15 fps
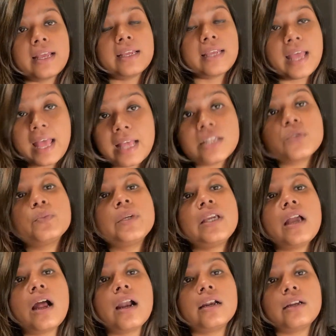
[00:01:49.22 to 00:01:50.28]
as we
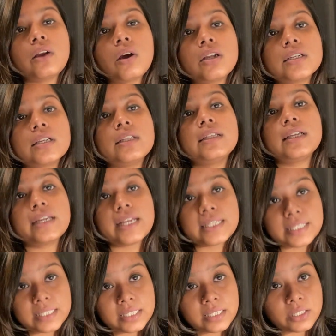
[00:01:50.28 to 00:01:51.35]
are not the
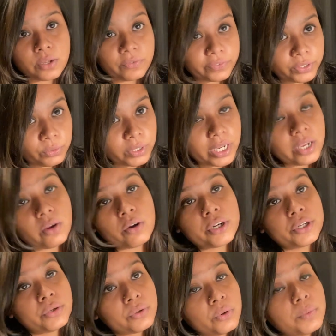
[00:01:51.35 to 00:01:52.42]
residents of UK or
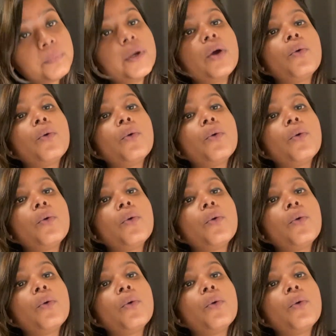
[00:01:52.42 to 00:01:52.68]
Europe,